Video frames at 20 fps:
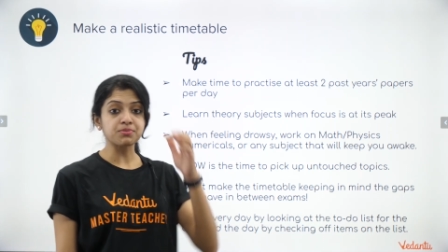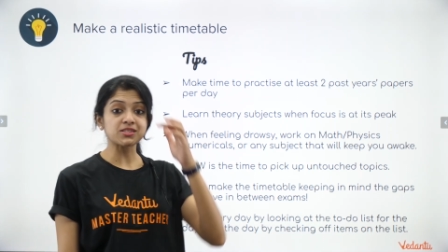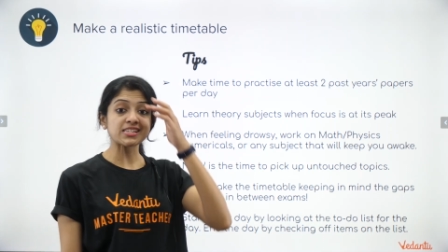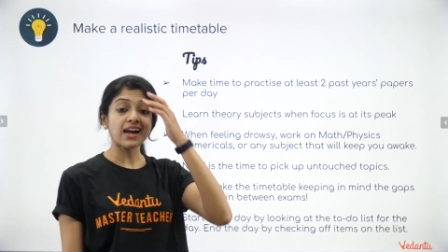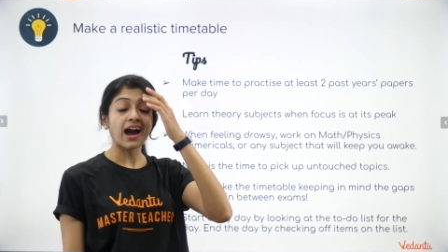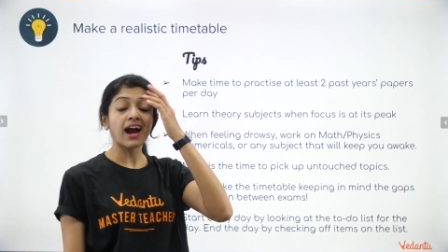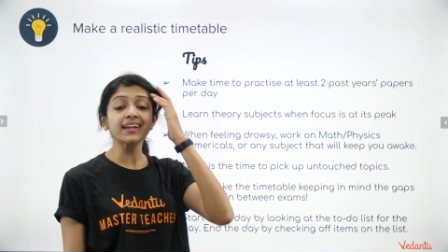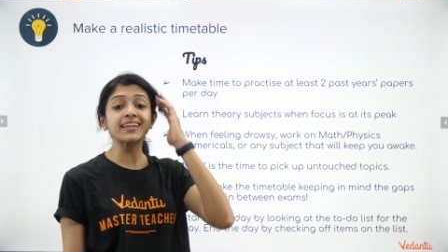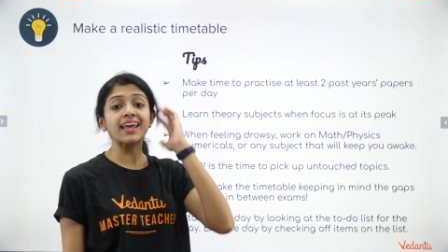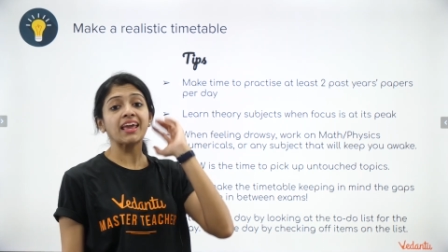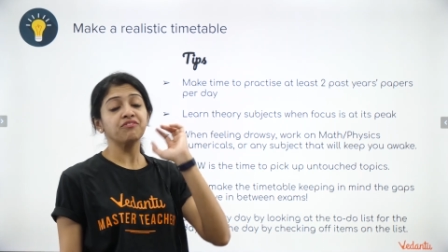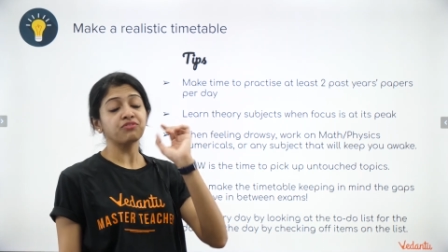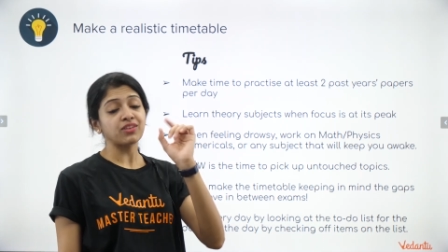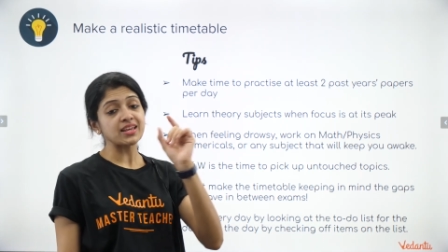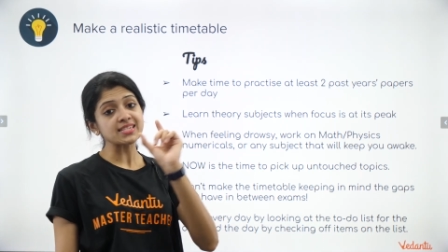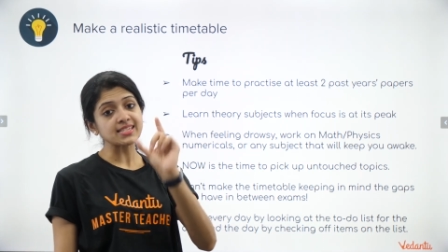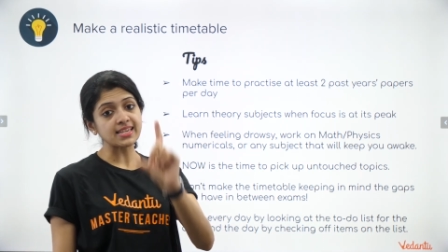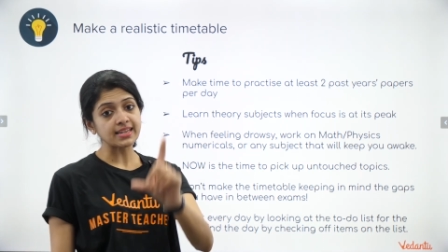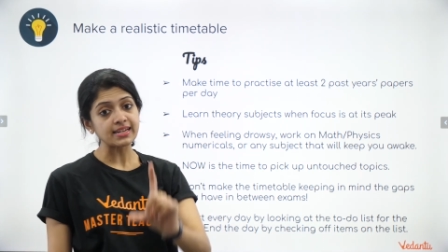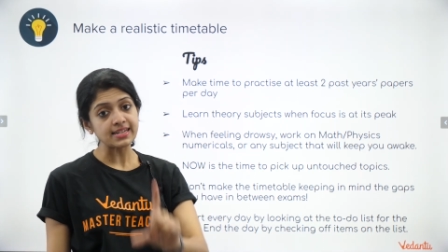start
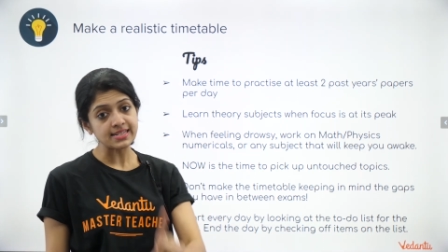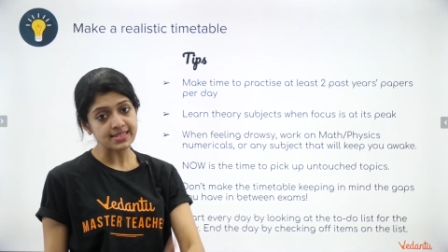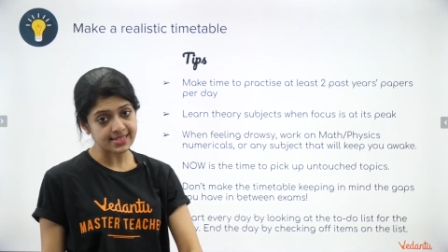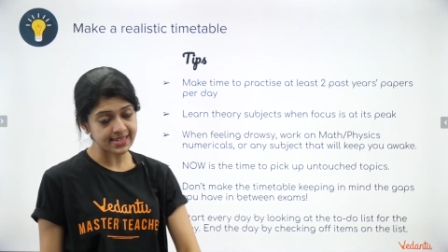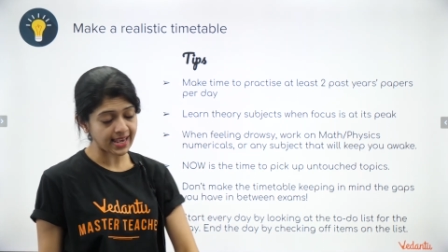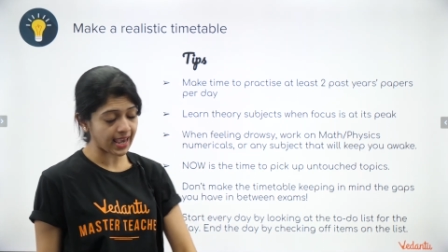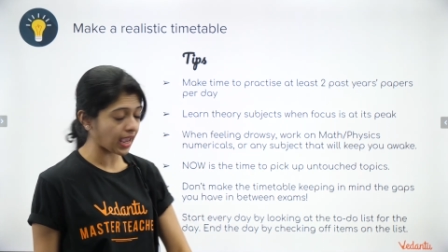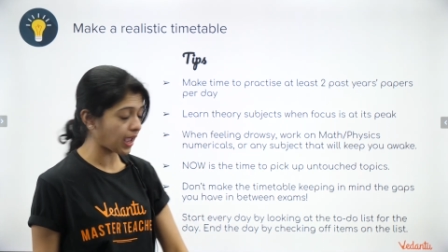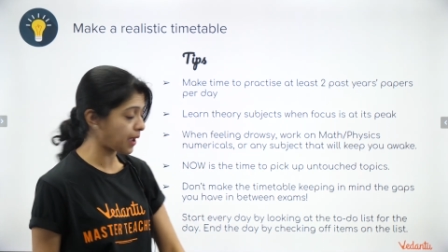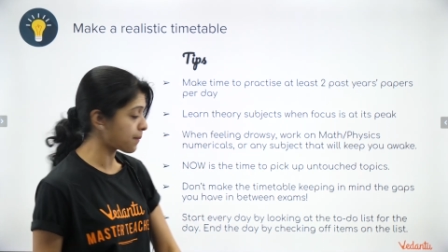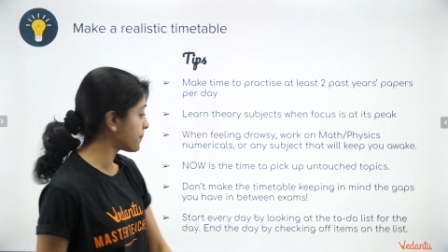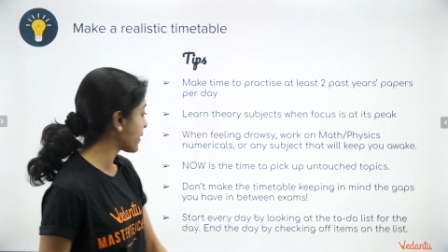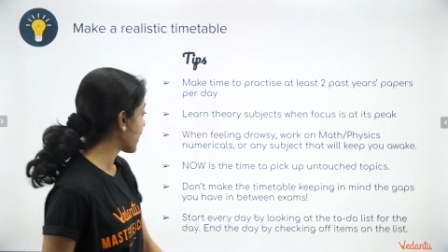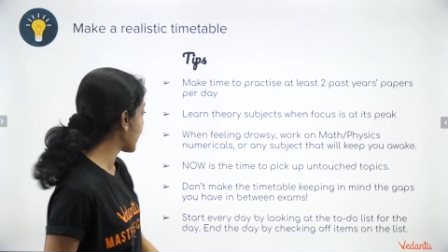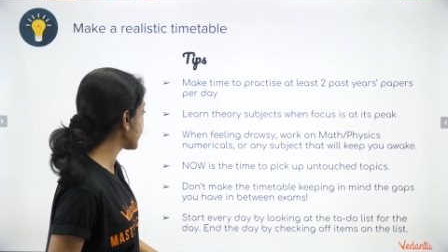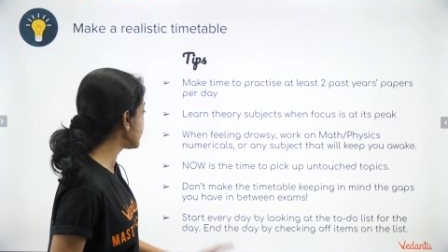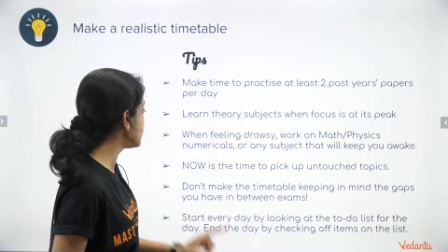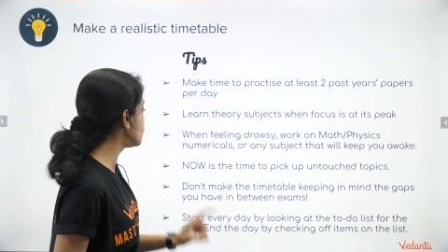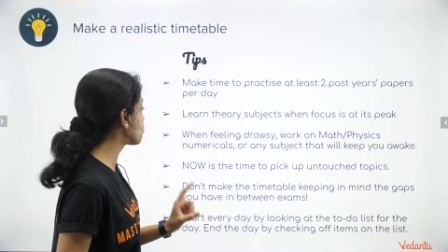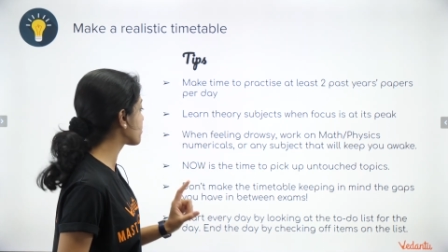every single day
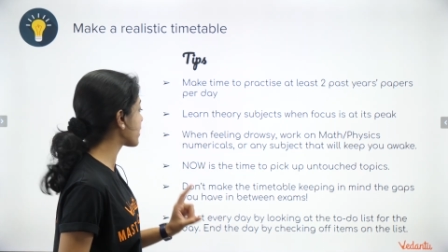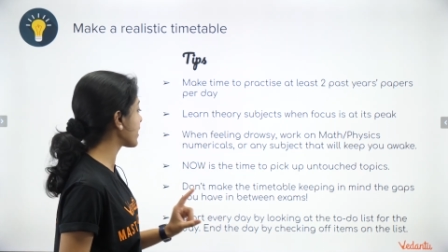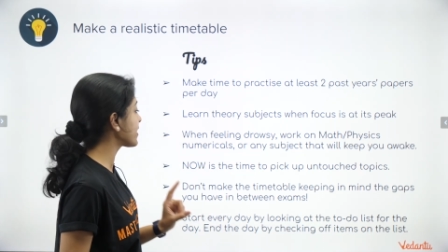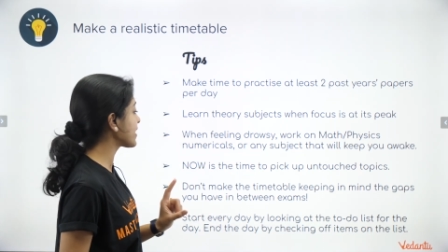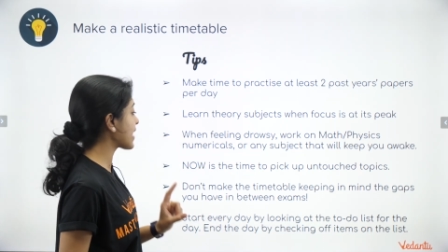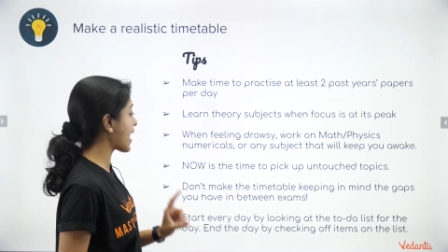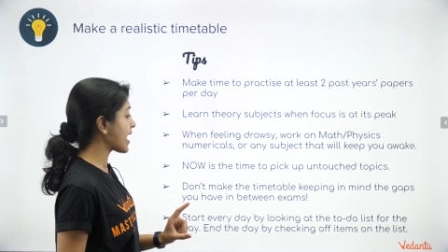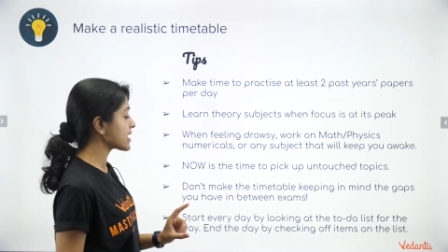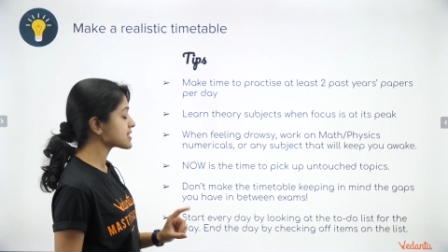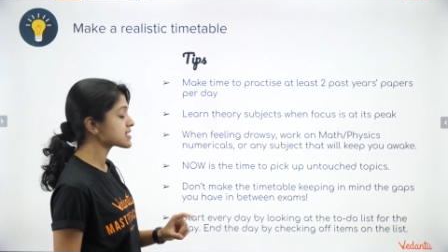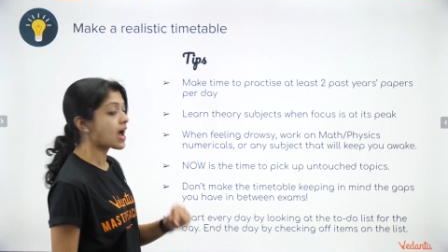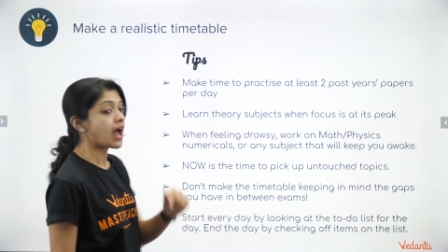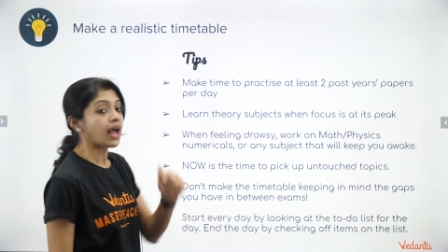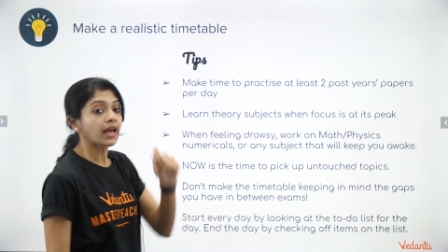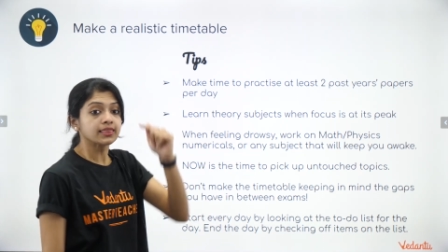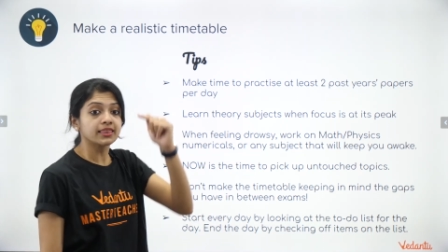by looking at